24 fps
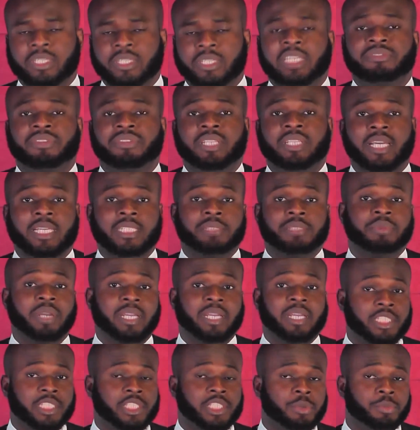given that my
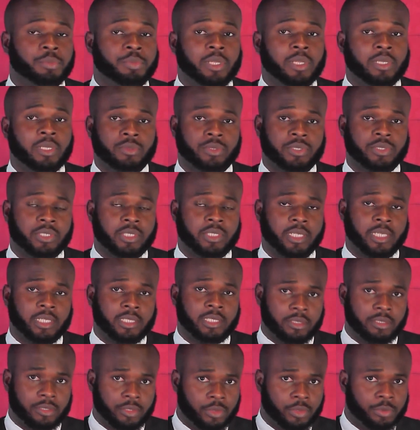initial plan was to
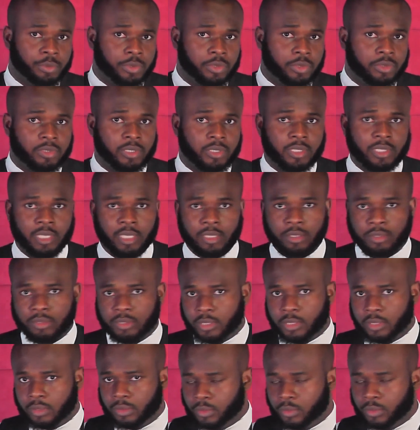get a new building and
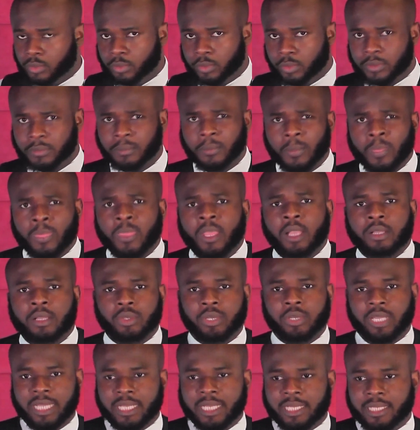not an old one.
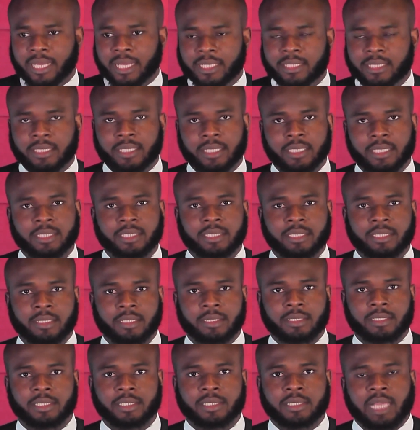So in that
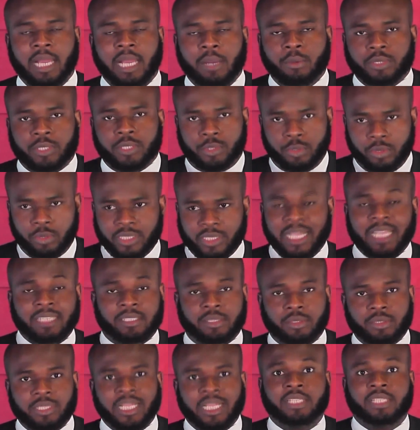instance,
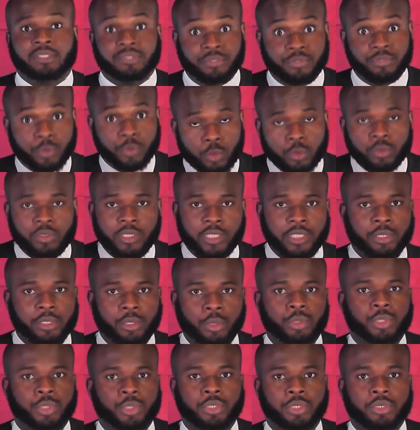that's full
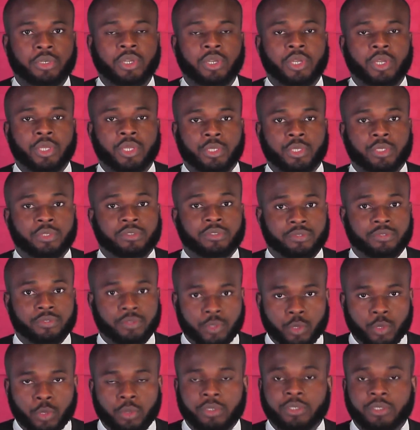disclosure.
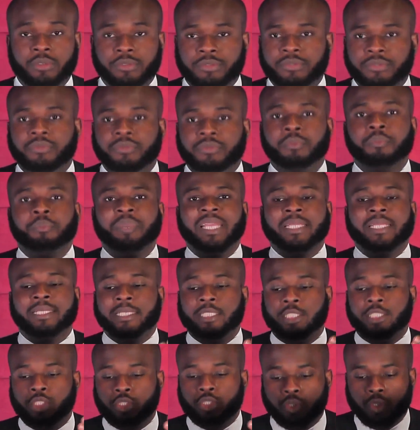You've made
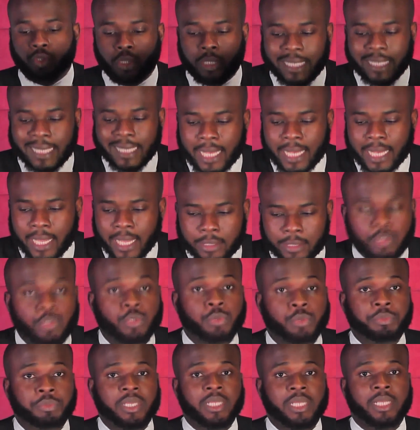it clear
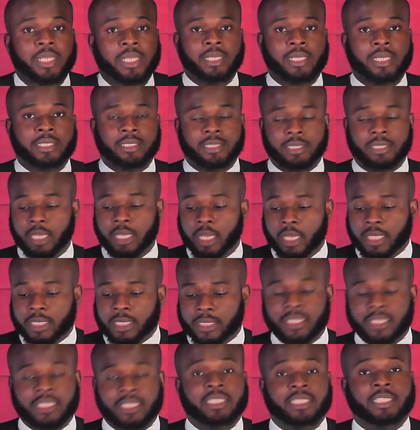to me that
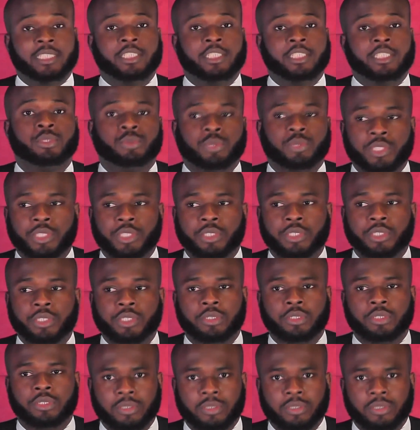this is the situation on
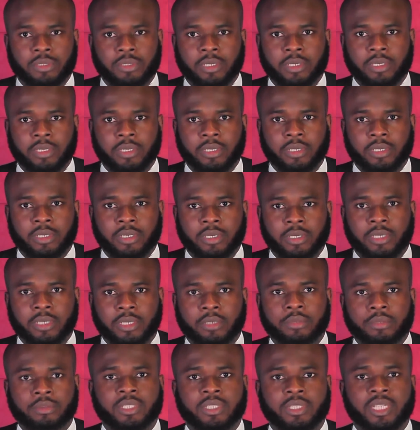ground, and I have
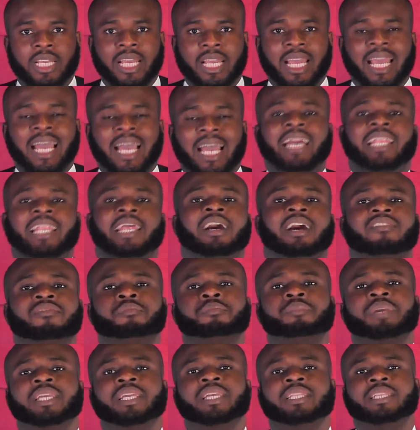made an
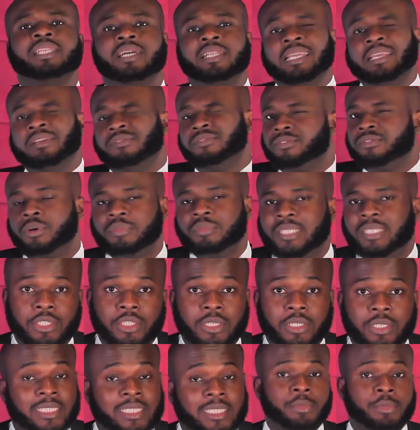informed decision in the
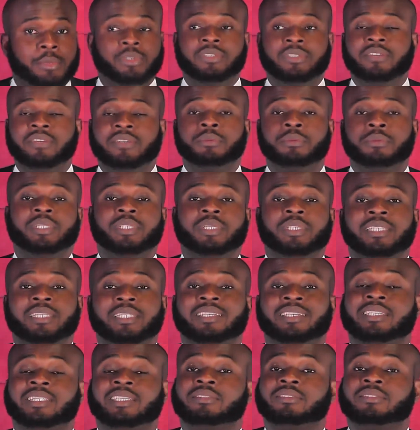sense that you've given me the
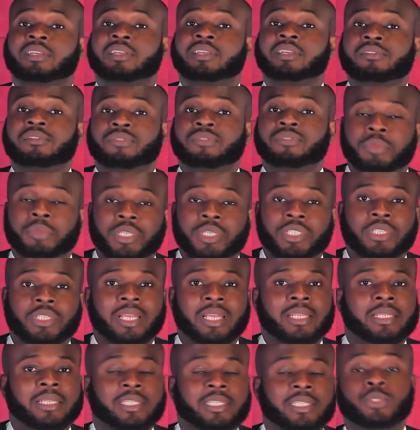necessary information
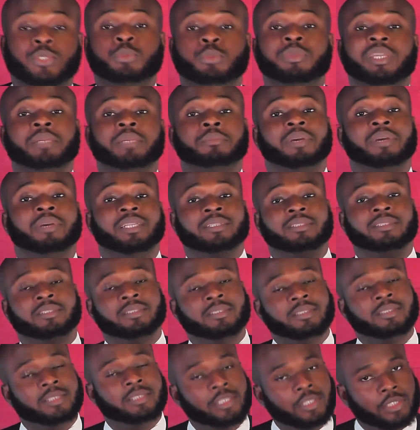I need to make my
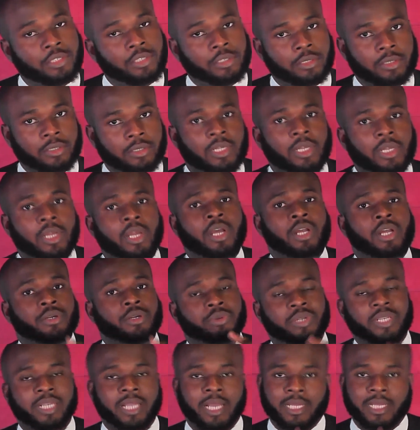decision
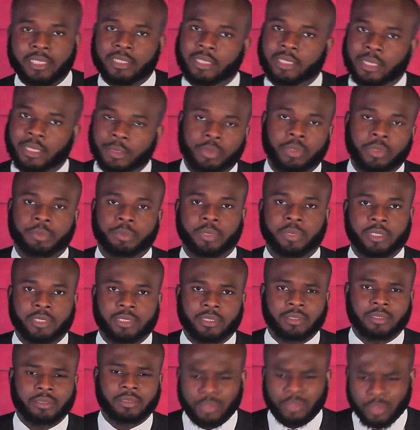regarding that
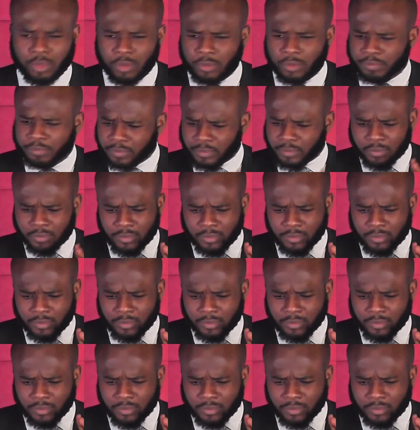property. So